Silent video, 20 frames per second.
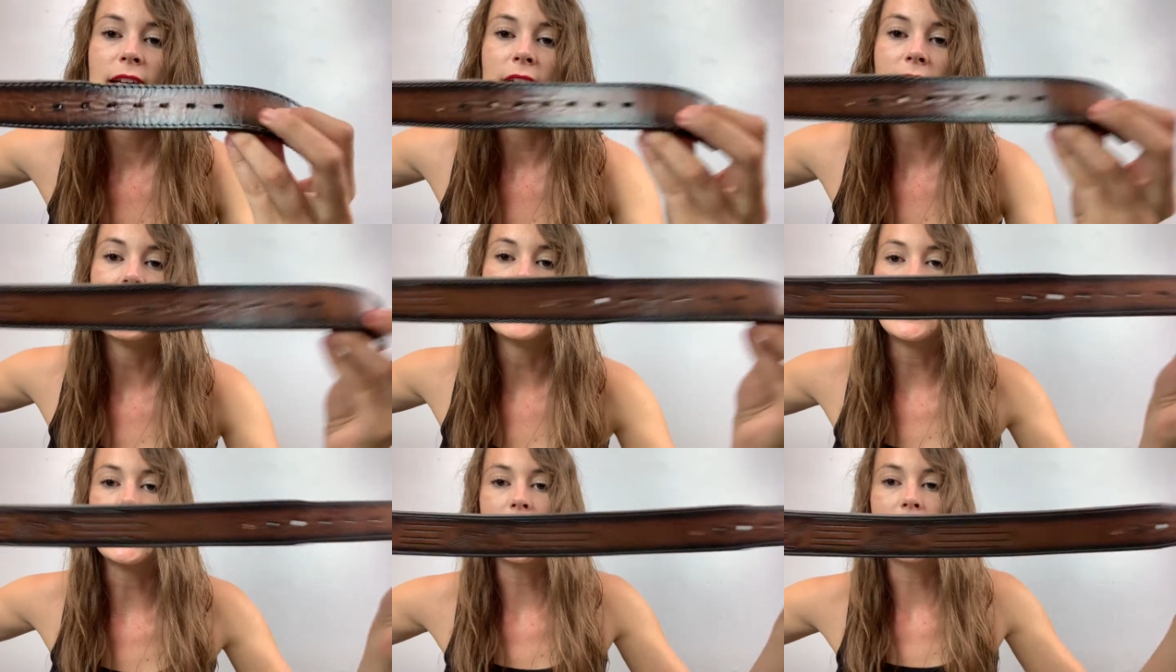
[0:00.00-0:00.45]

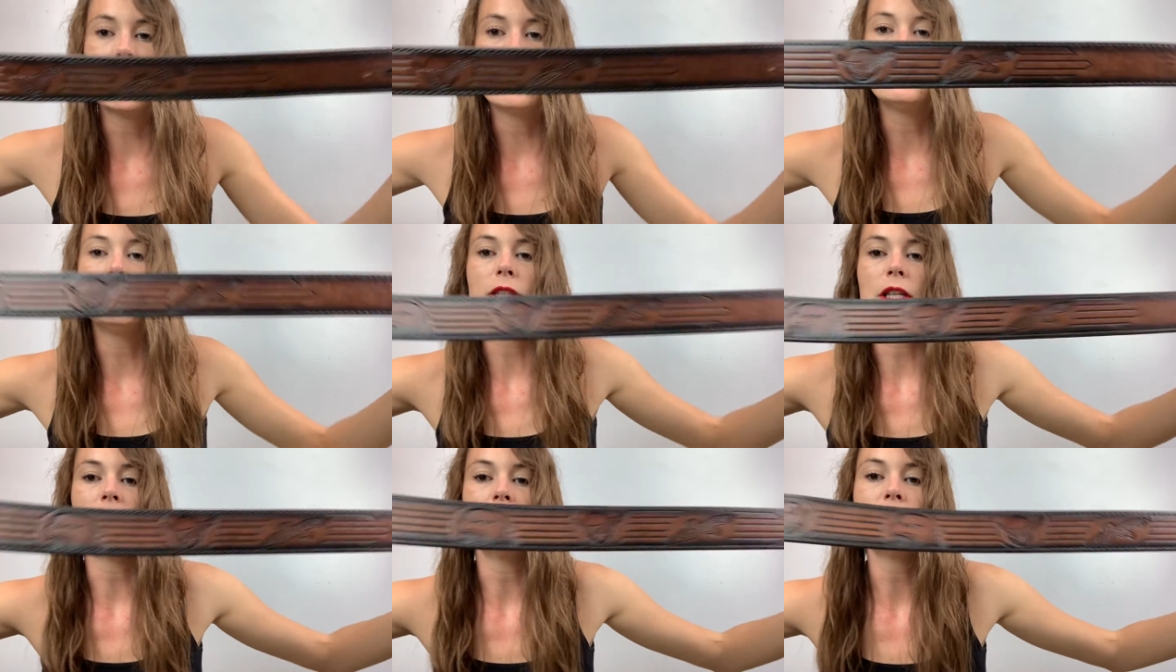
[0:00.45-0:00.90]
And I can't
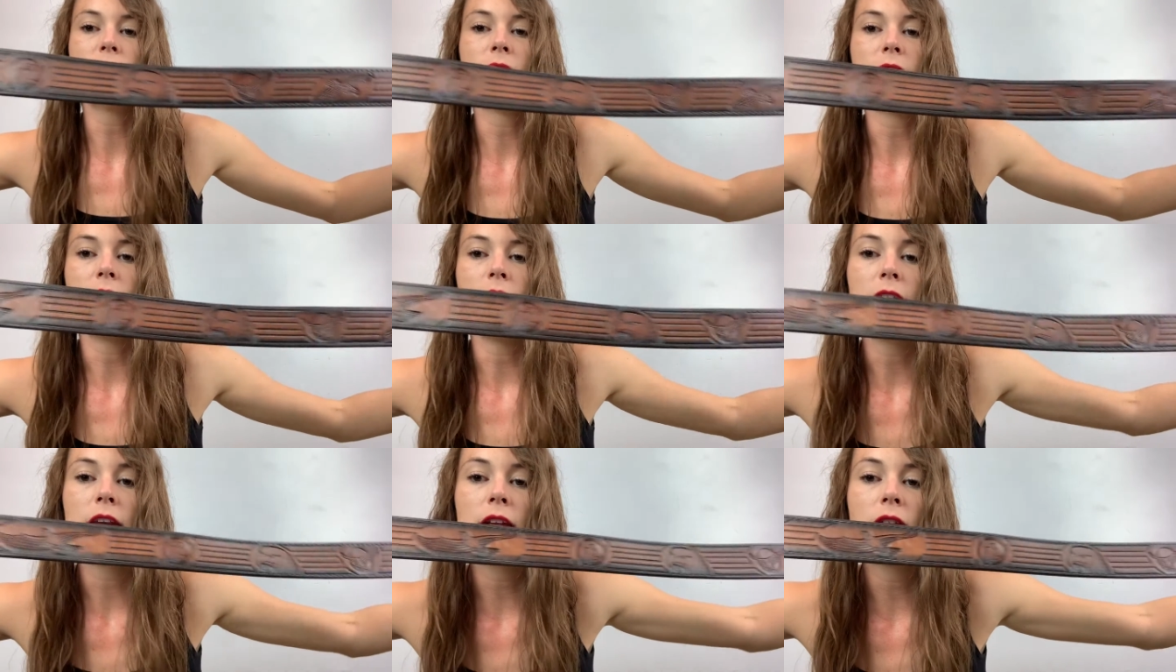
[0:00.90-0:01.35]
hold on to
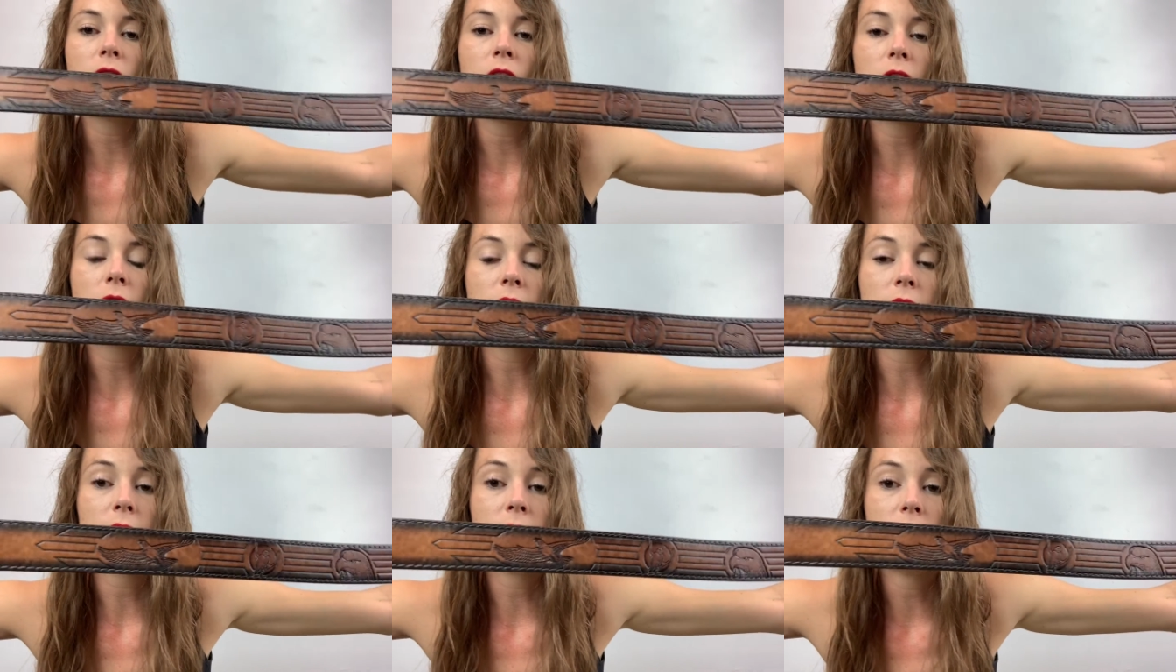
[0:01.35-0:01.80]
it any
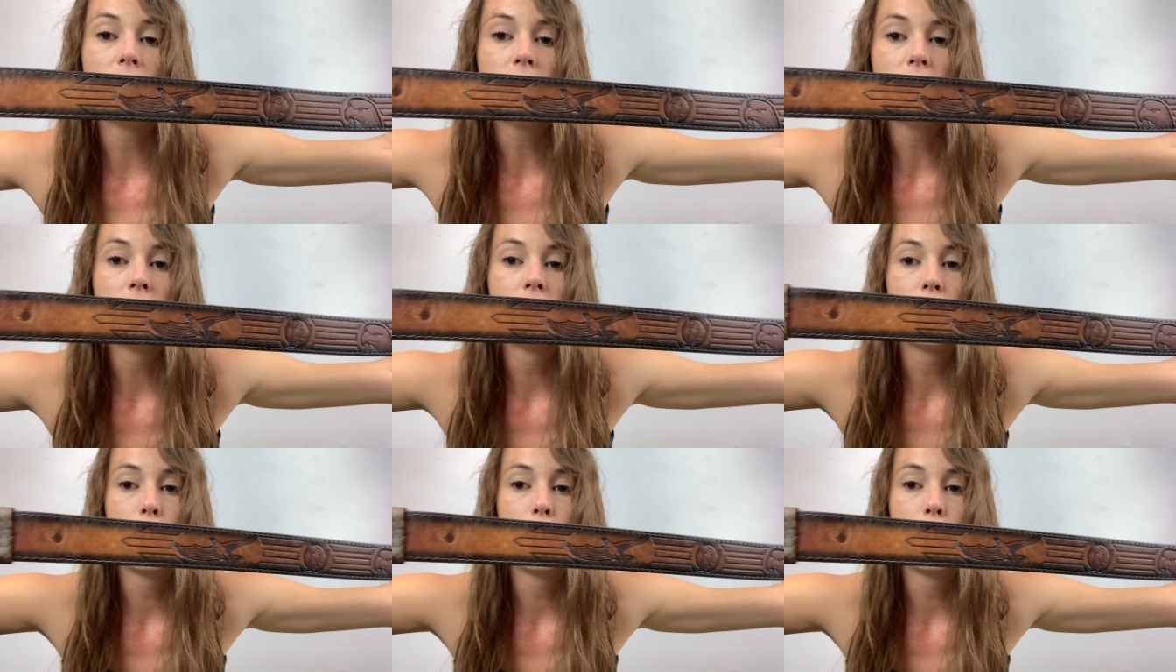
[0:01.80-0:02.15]
longer